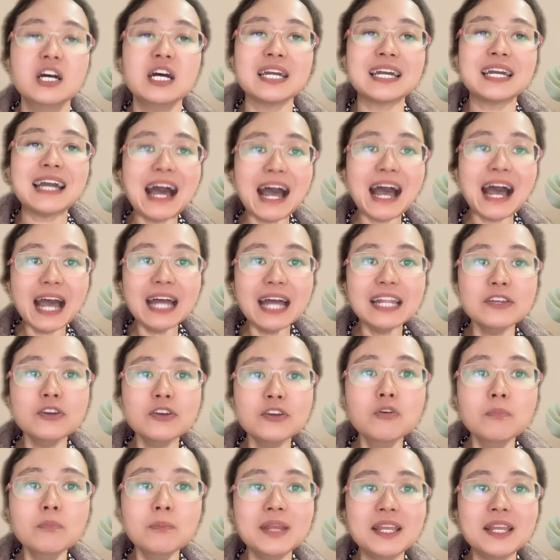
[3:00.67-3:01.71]

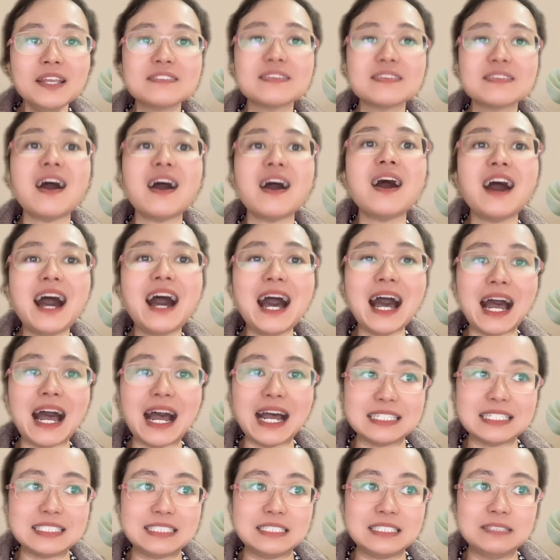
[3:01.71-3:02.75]
Cardio means
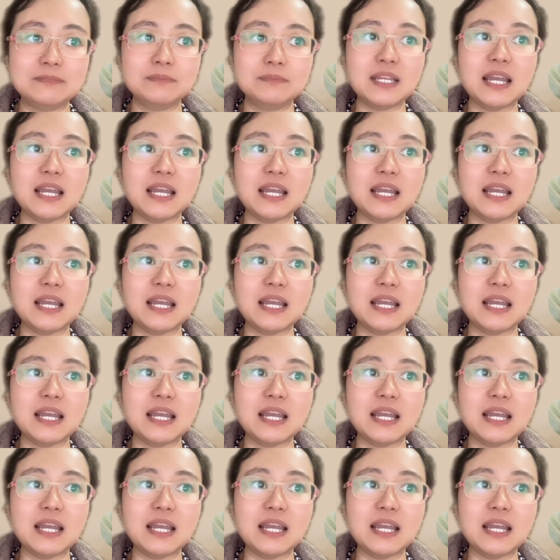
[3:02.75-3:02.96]
heart.